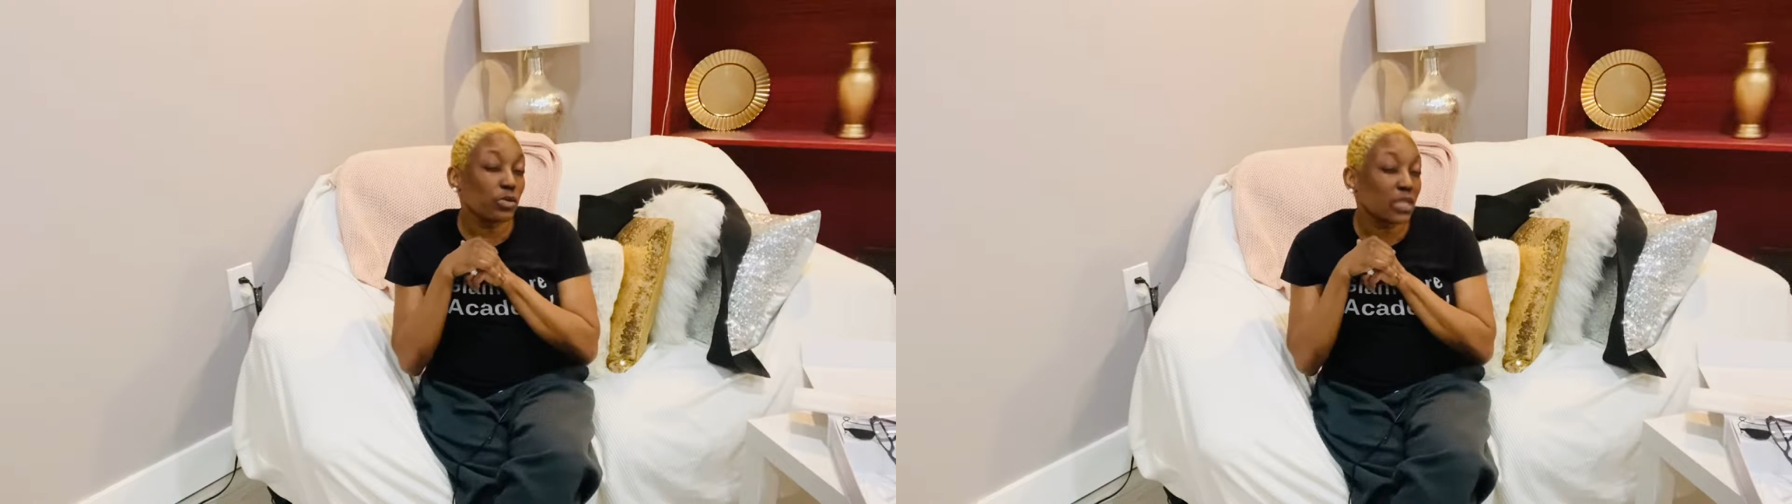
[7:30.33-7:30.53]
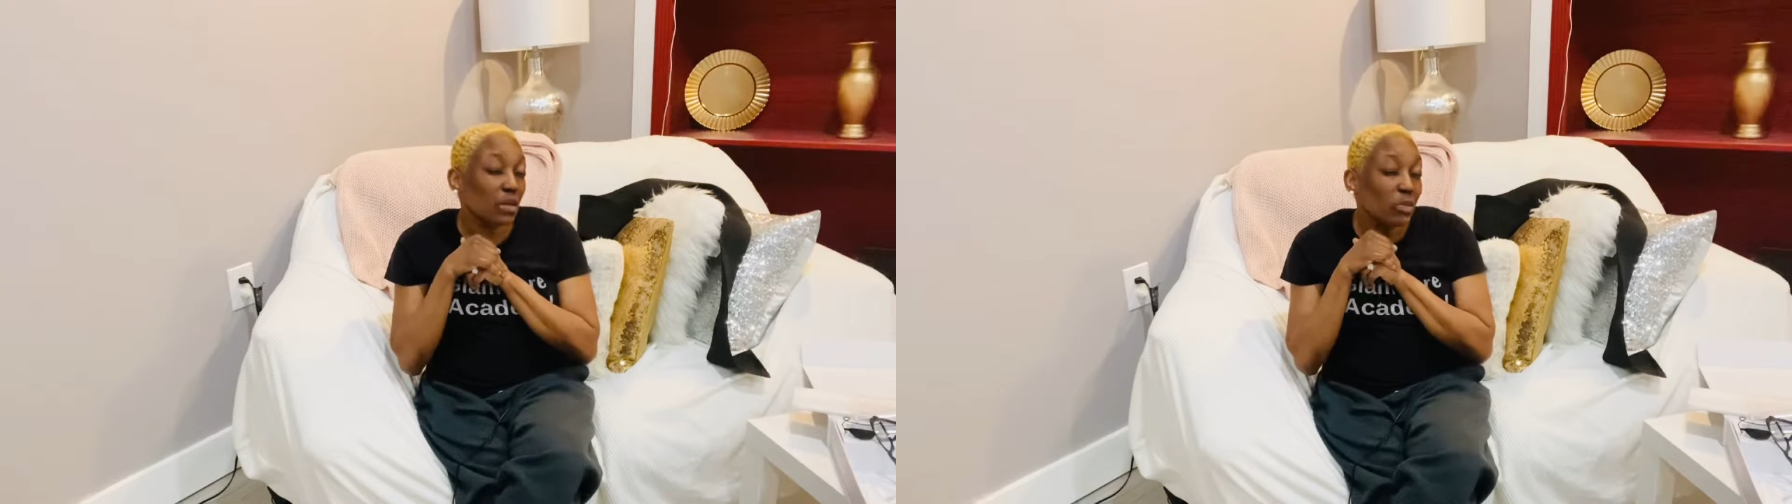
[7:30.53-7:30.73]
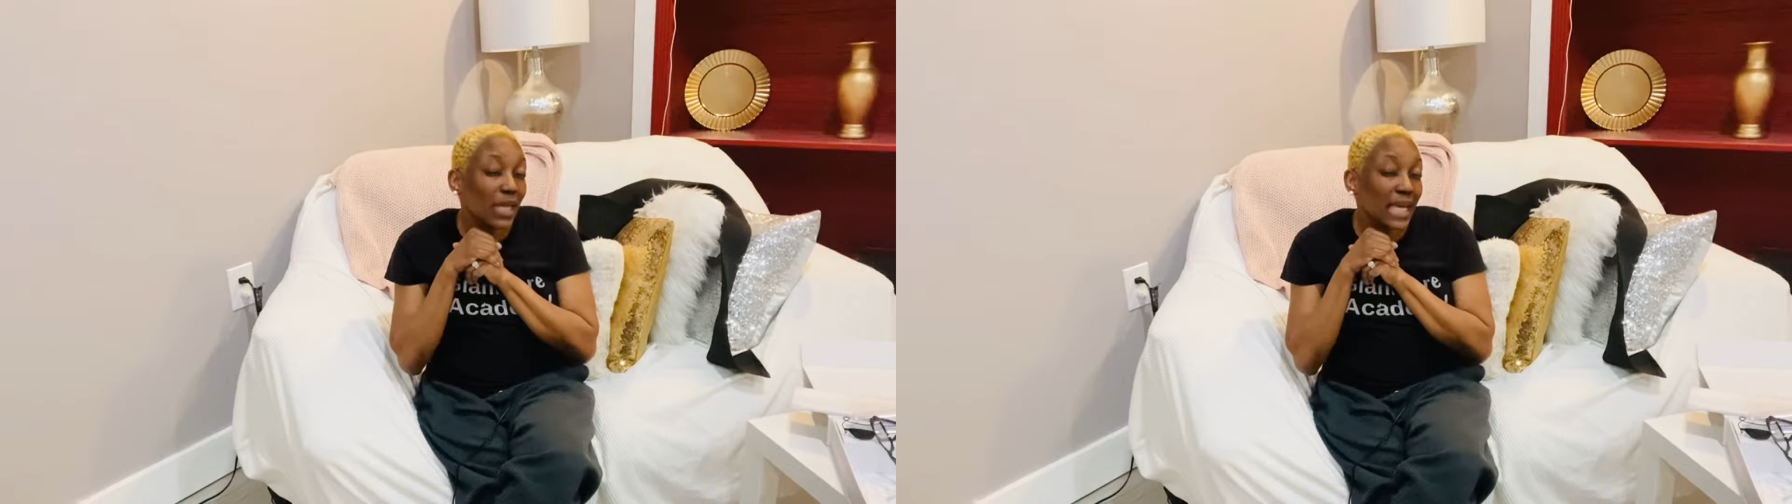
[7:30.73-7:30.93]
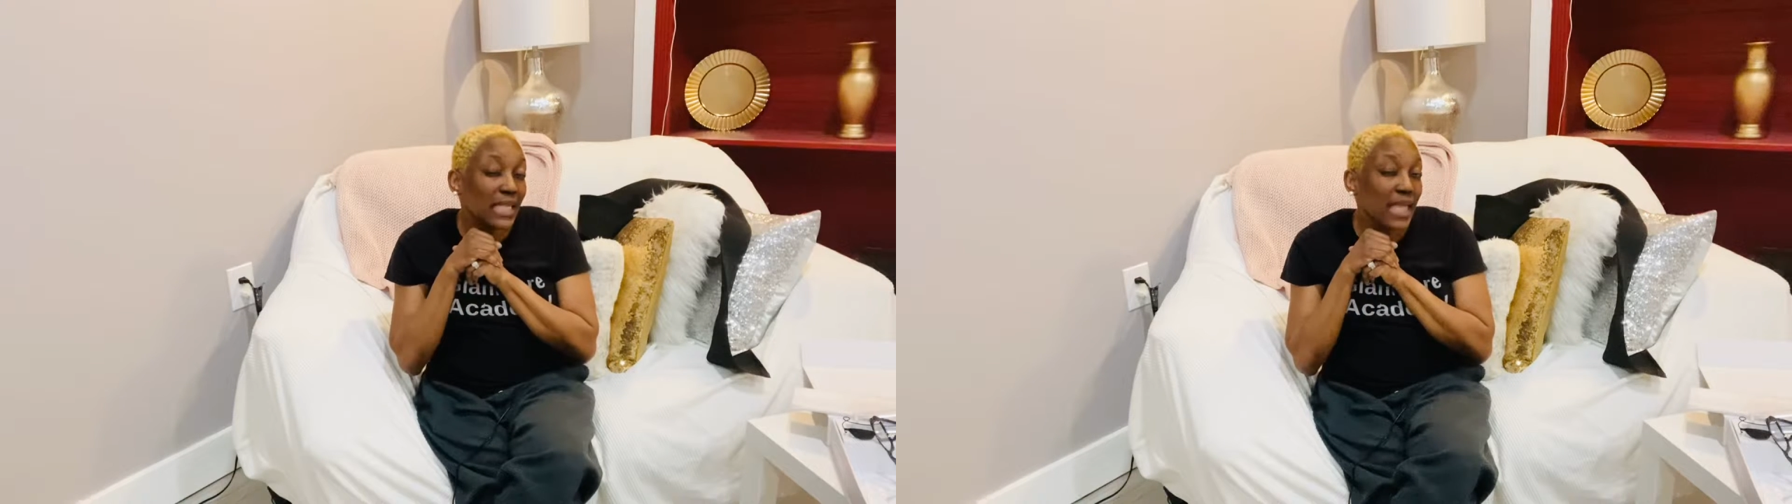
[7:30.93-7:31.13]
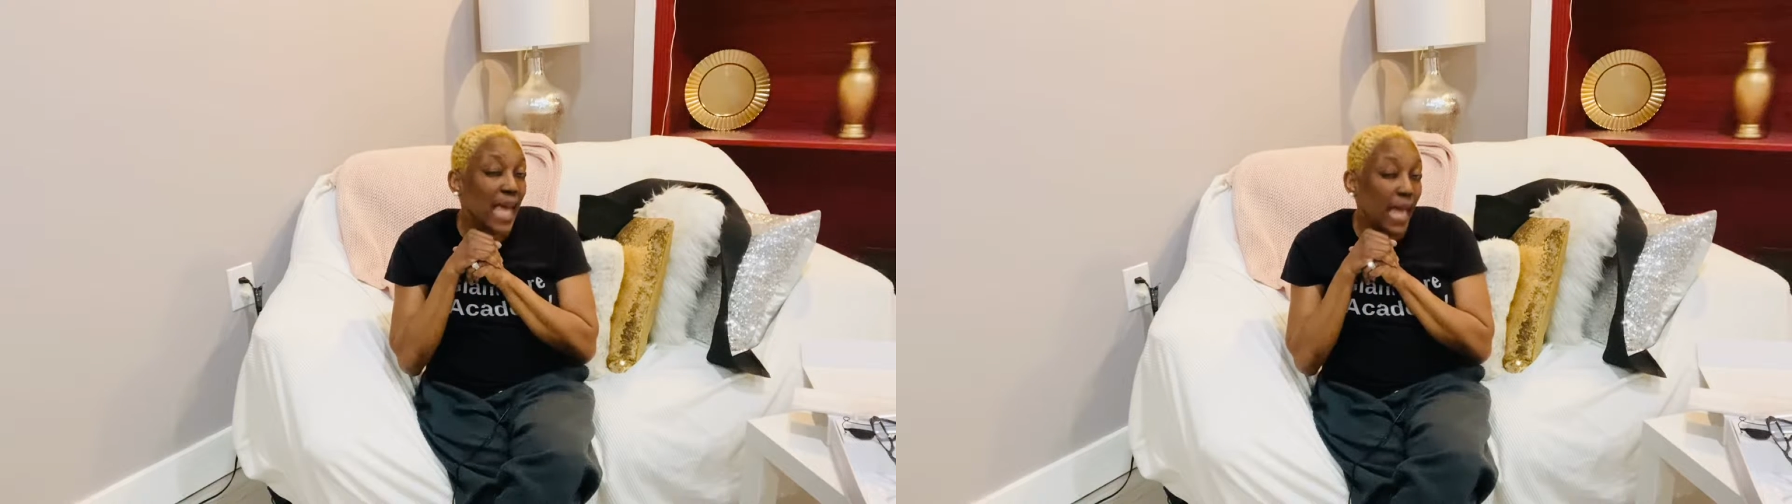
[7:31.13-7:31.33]

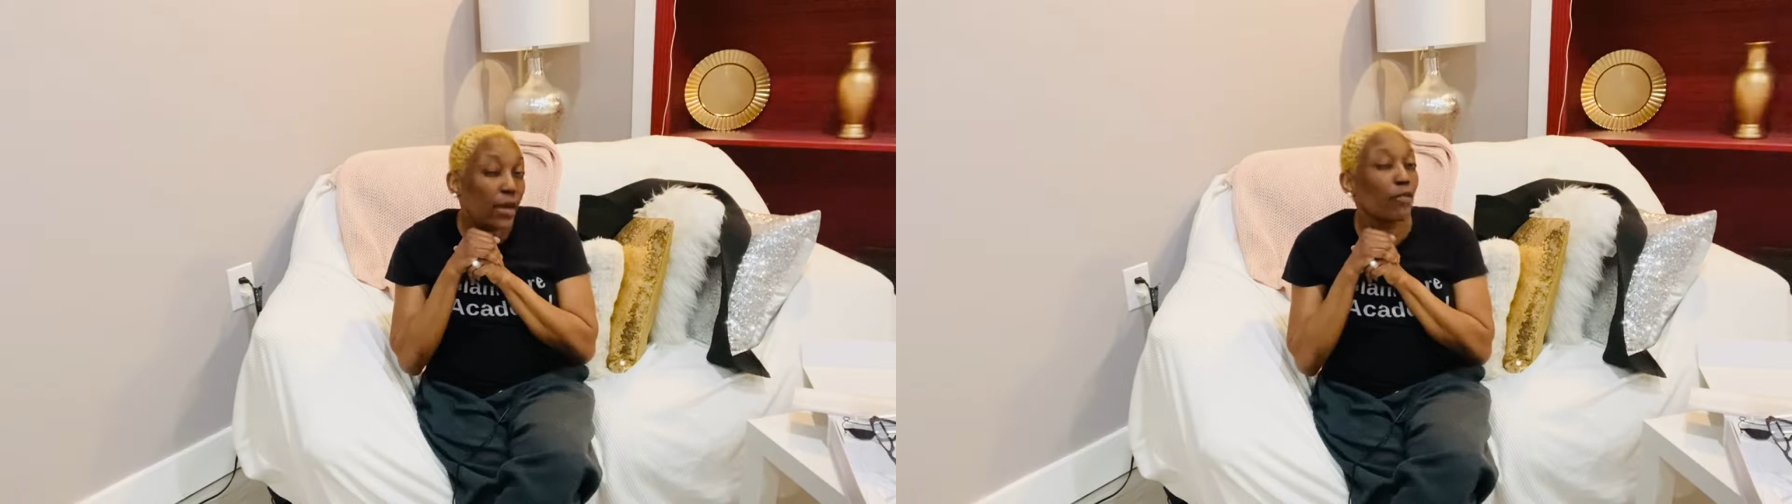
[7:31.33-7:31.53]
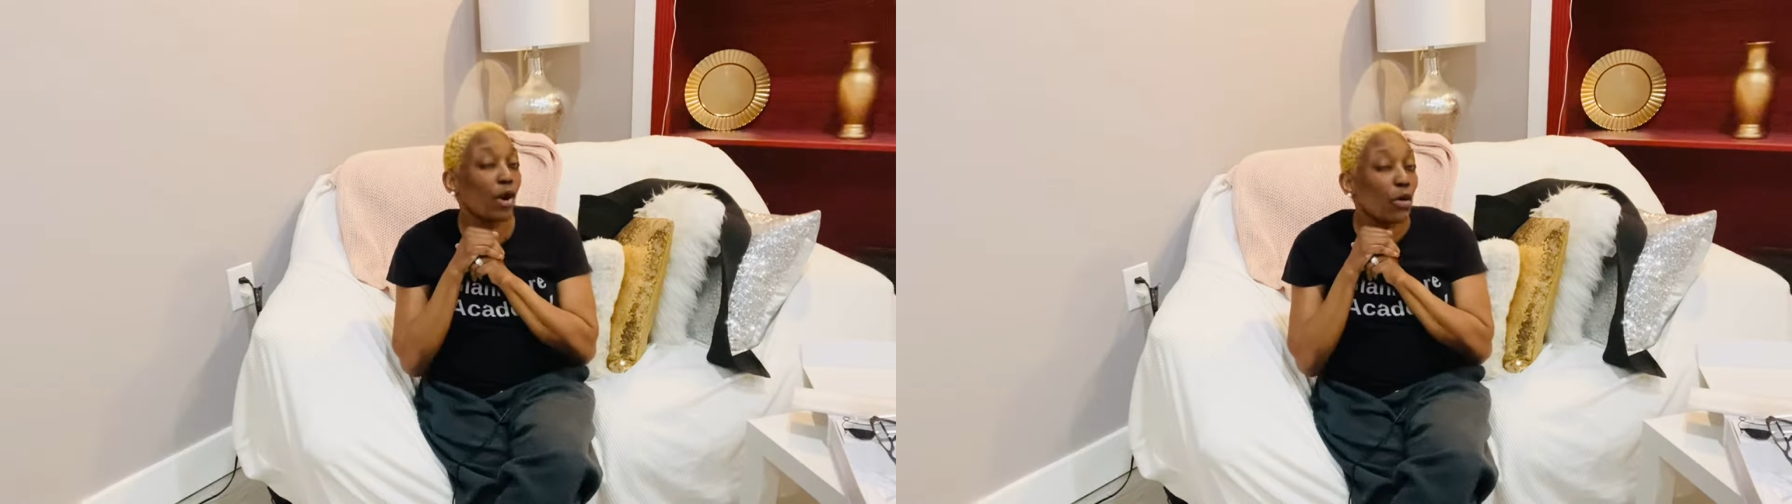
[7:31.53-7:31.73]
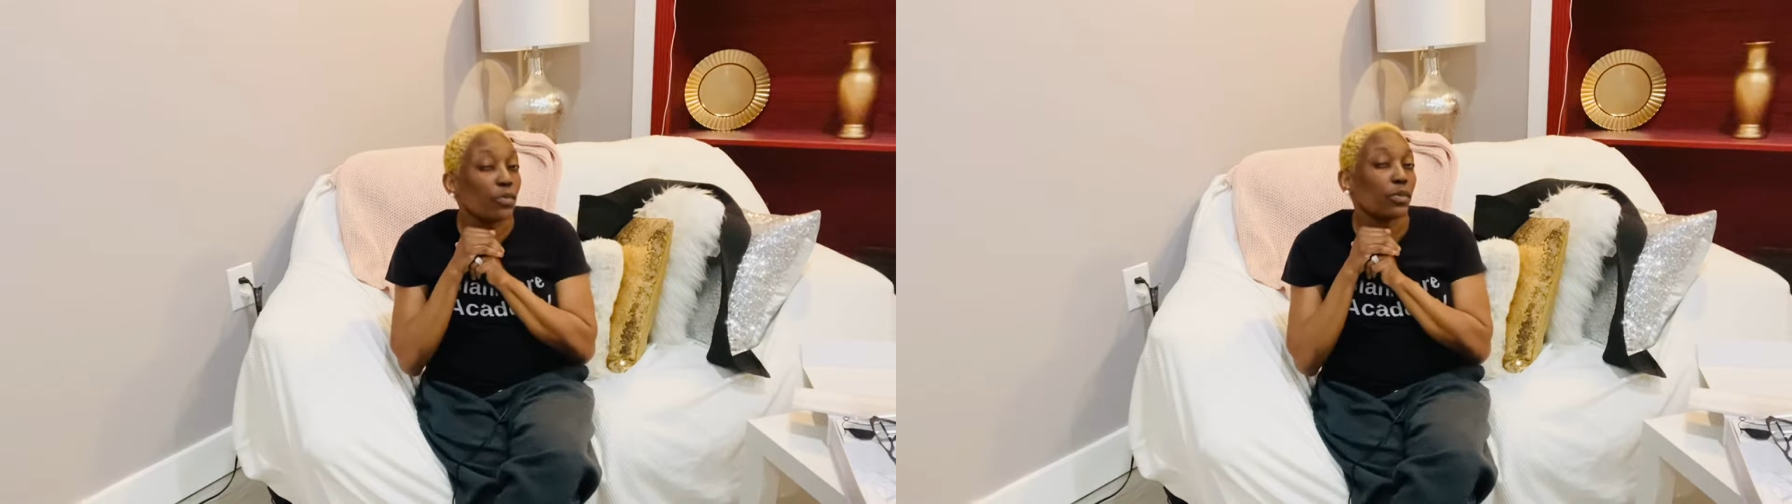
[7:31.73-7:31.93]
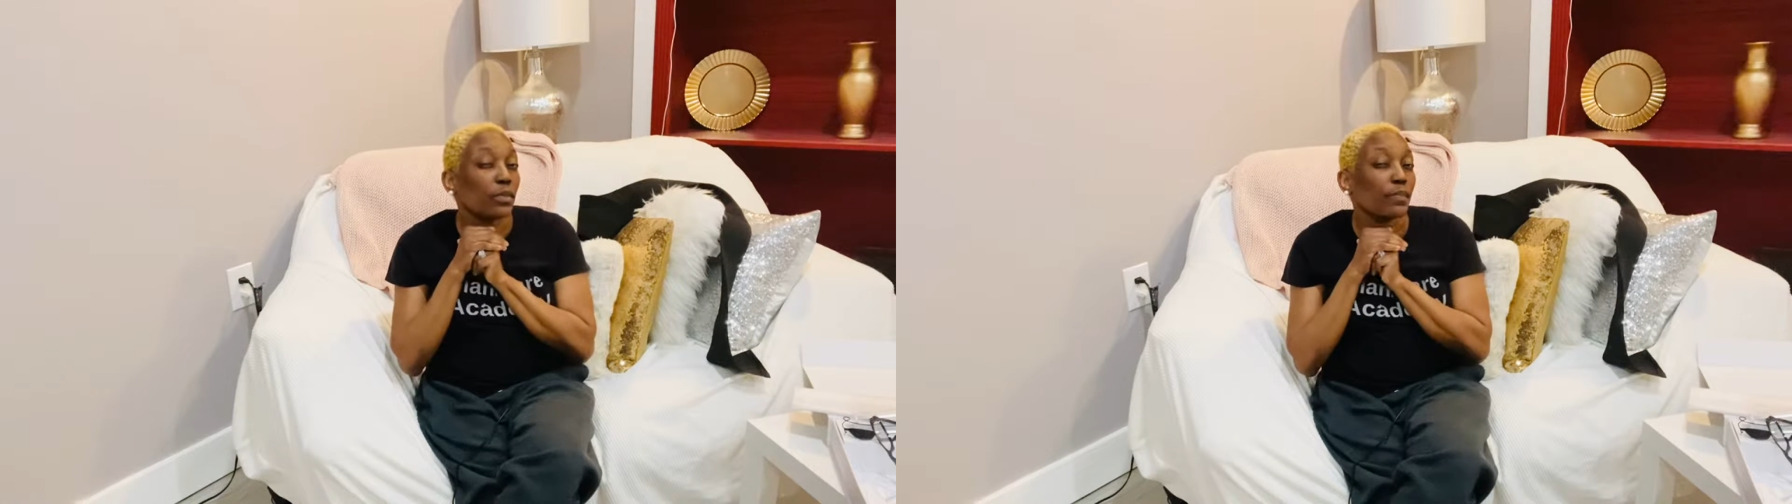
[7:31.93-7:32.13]
stimulates hair growth.